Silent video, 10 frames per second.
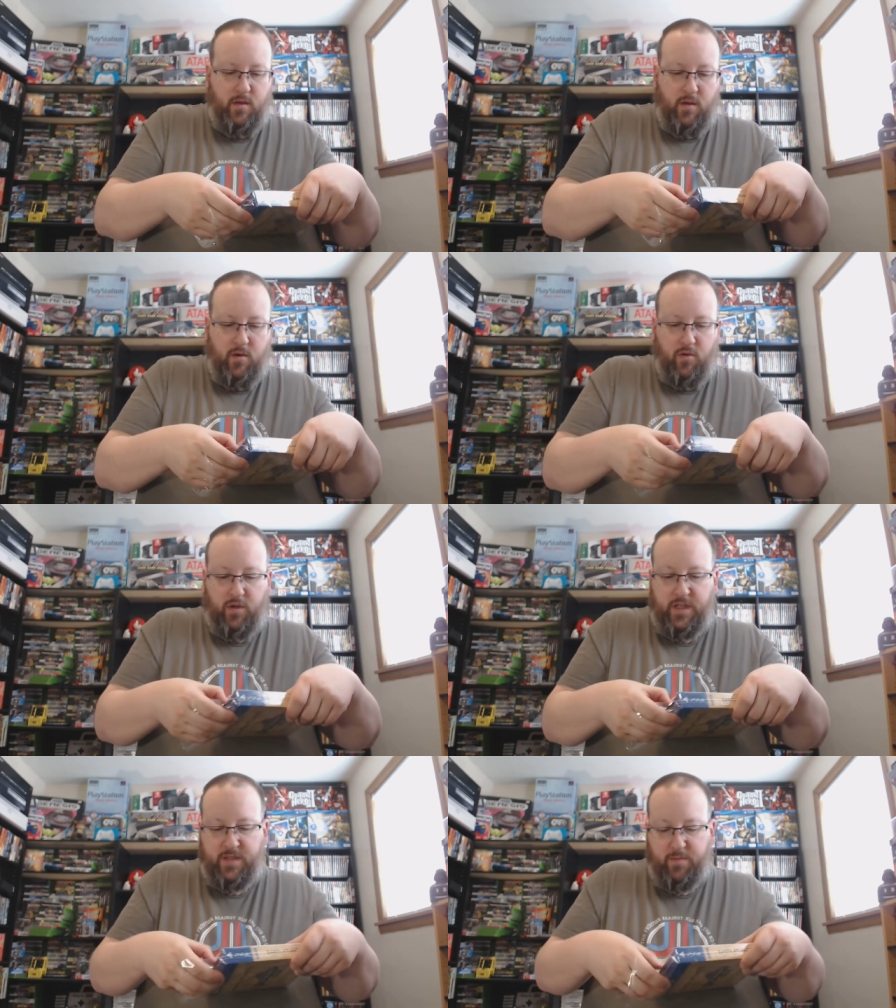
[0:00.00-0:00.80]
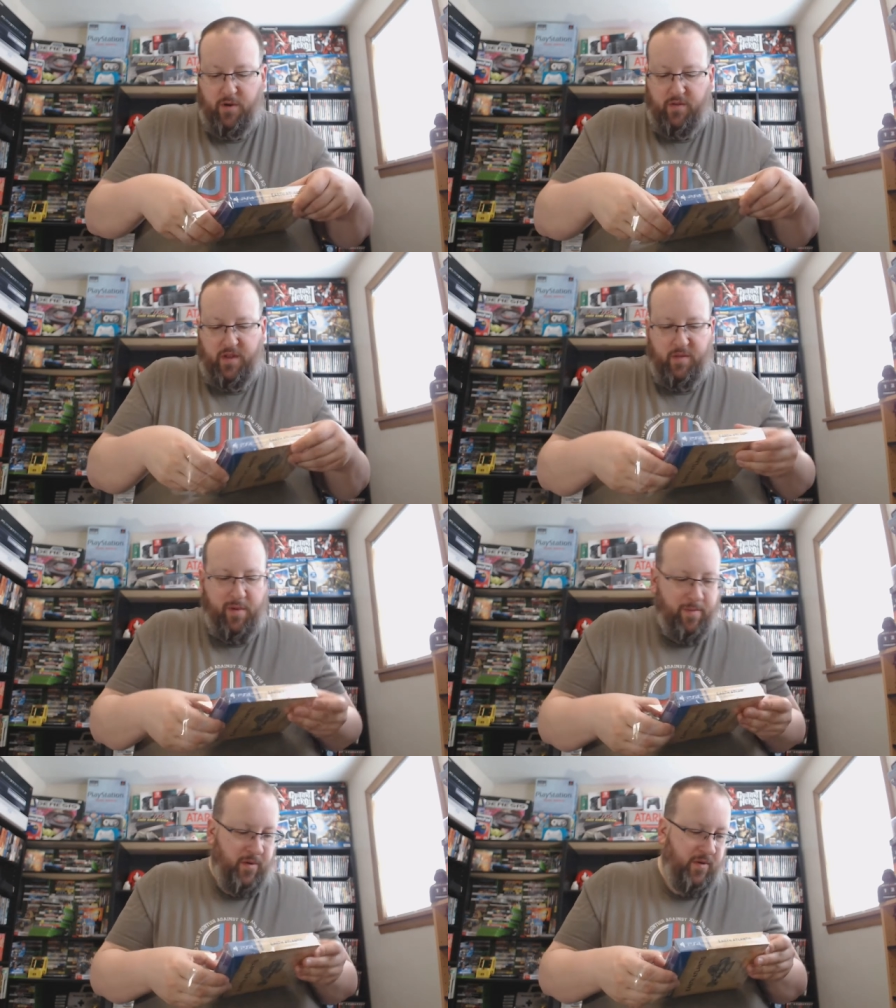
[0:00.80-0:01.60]
Or at least smarter than the
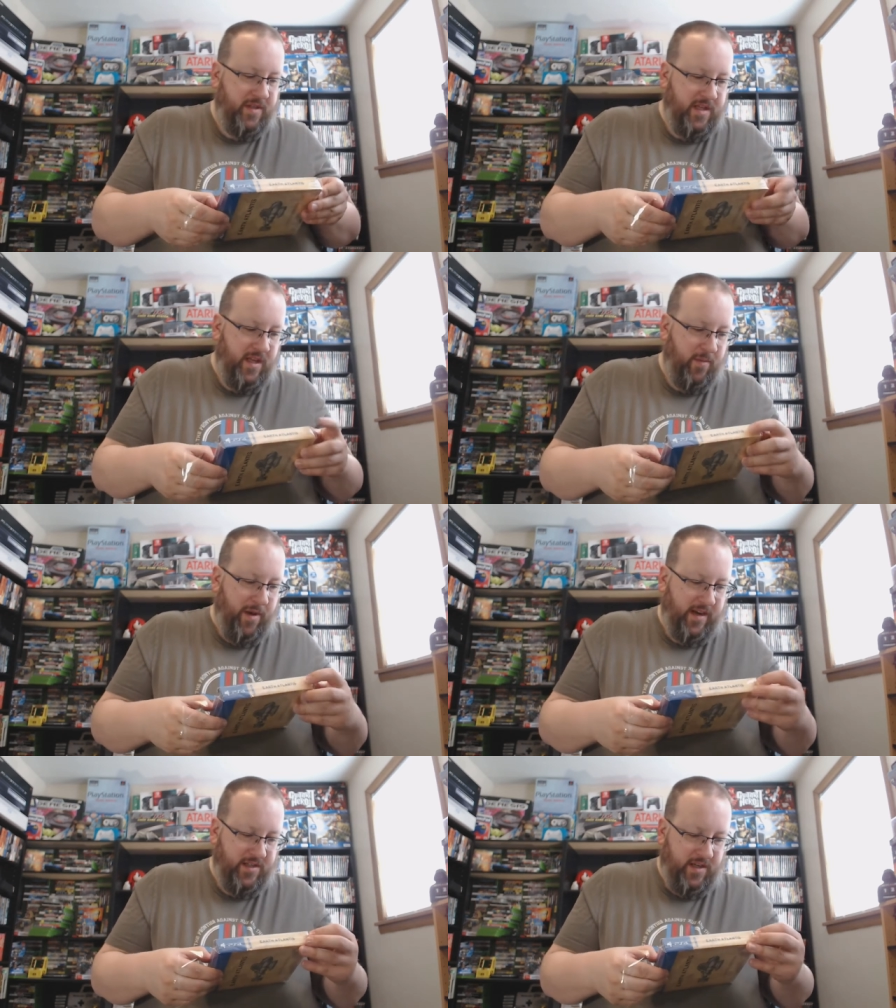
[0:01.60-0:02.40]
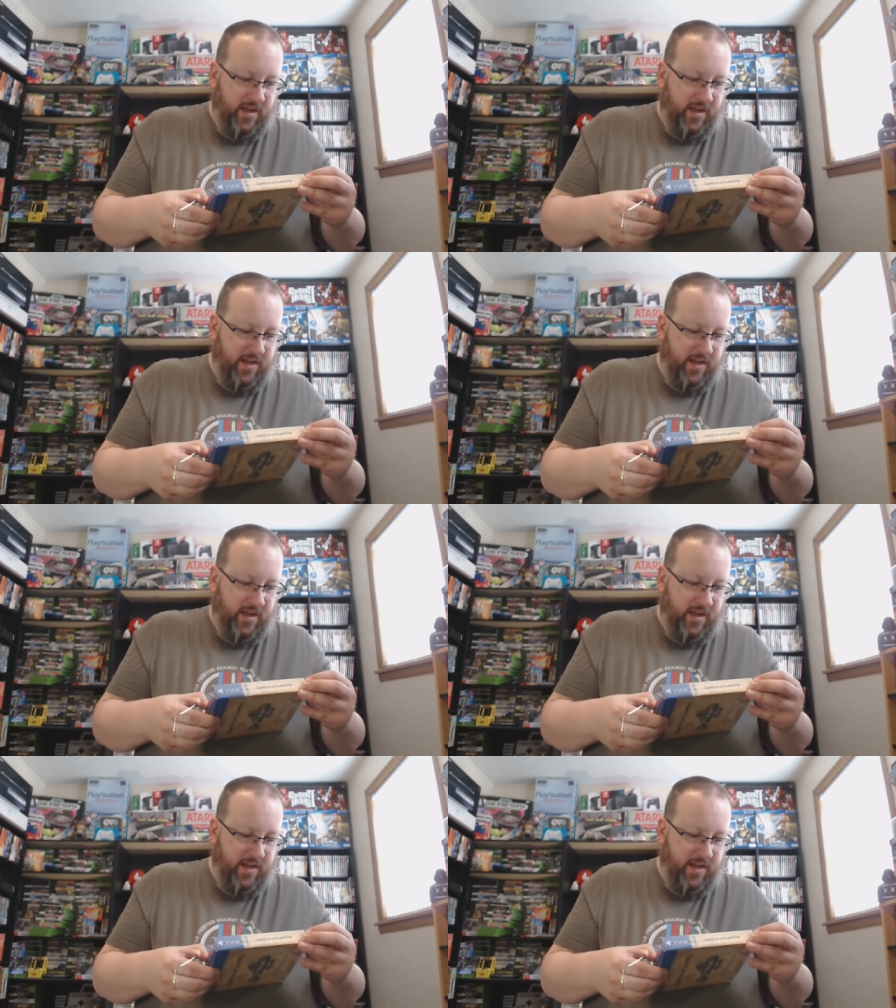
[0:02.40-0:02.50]
people who designed the packaging.